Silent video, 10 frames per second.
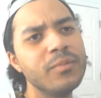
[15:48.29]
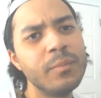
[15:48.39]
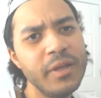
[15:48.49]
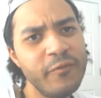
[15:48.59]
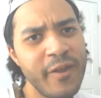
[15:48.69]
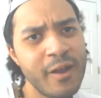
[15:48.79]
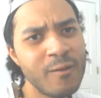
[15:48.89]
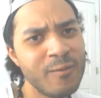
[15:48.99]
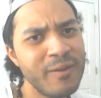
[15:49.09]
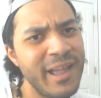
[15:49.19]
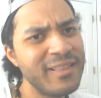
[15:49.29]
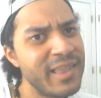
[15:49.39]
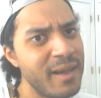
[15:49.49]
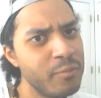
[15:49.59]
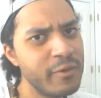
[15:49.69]
To be fair, at
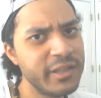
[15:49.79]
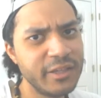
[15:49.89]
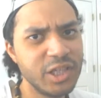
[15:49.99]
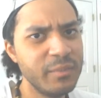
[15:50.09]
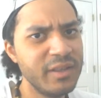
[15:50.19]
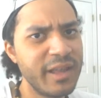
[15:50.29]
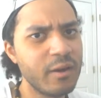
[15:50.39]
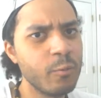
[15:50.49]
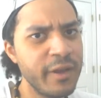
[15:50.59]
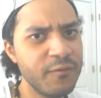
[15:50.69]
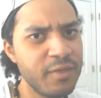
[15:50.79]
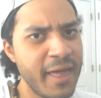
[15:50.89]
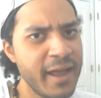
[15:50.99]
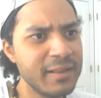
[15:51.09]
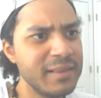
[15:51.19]
that point, that should have been like a red
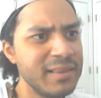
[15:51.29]
flag